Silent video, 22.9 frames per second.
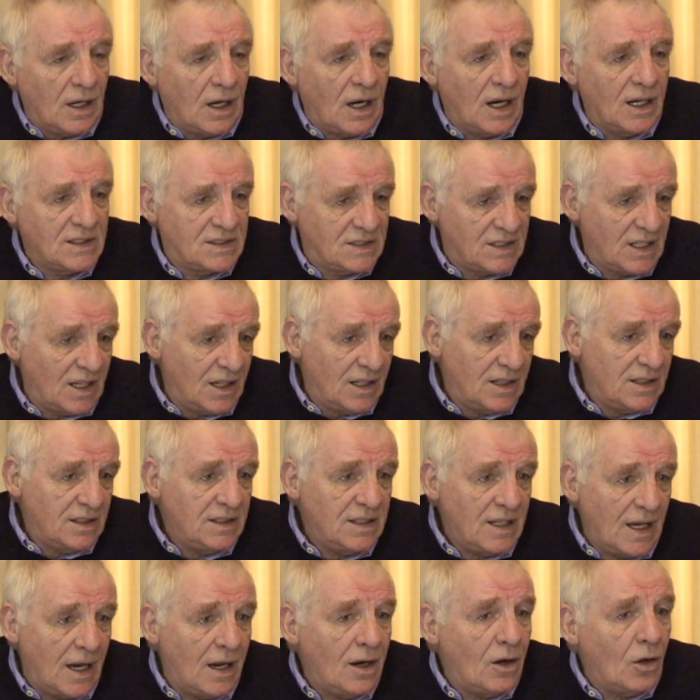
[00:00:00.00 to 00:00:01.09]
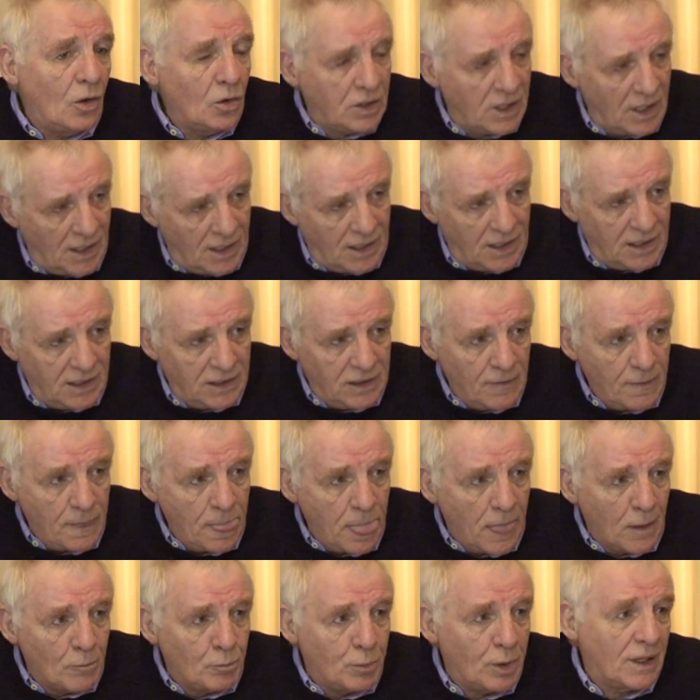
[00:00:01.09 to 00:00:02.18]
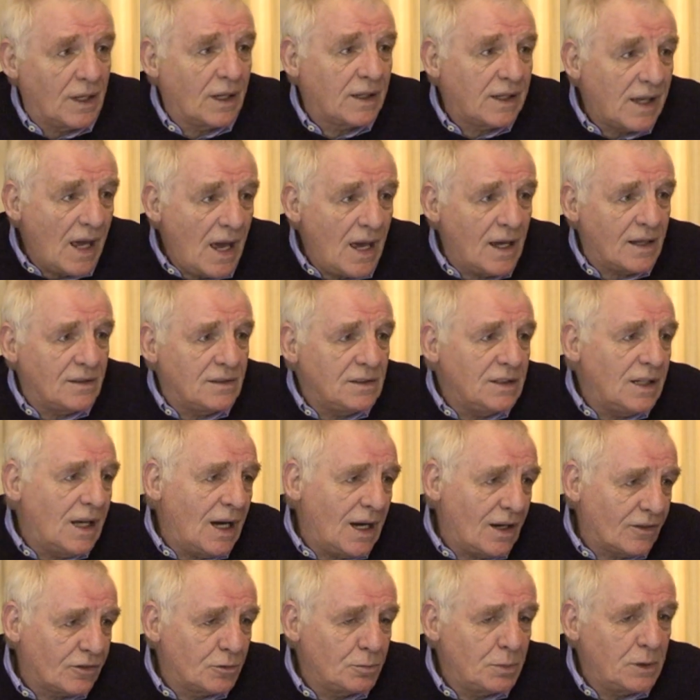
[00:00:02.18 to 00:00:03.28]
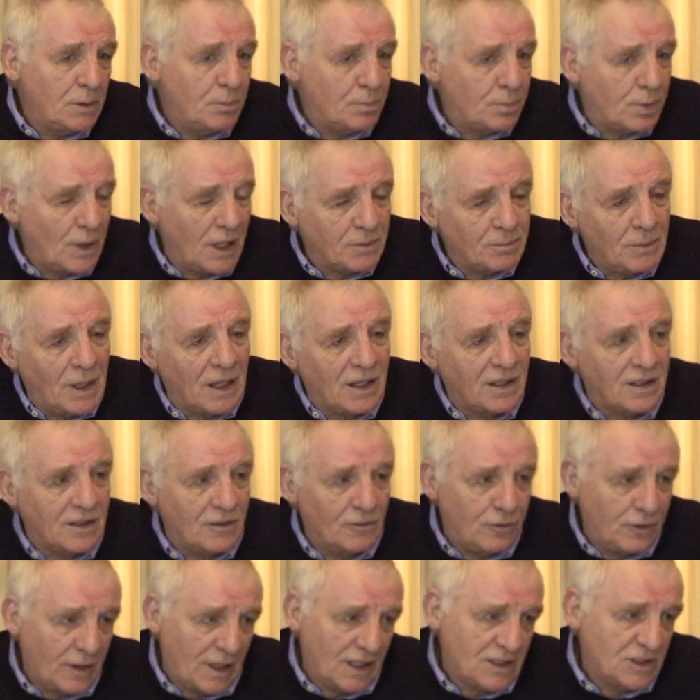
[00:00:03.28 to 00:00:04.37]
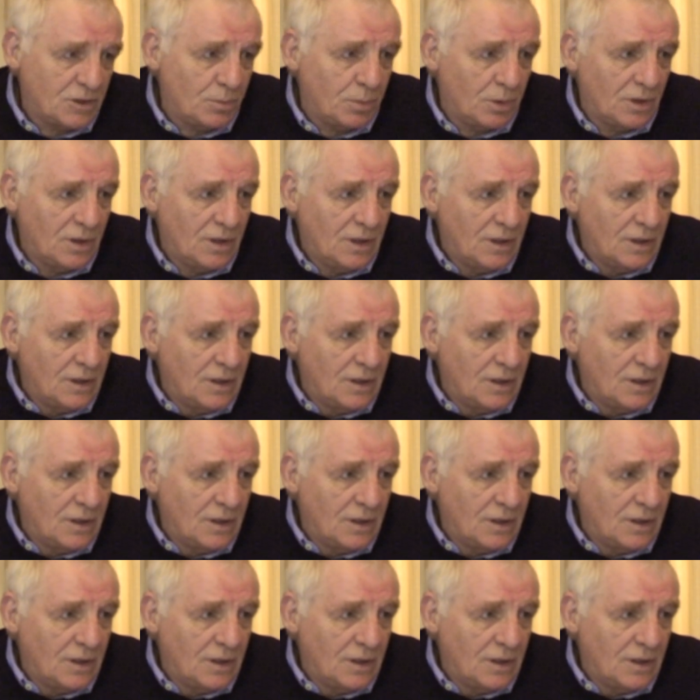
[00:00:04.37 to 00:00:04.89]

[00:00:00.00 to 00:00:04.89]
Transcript: I'd say, yeah, okay. But again, you have to be pragmatic and flexible.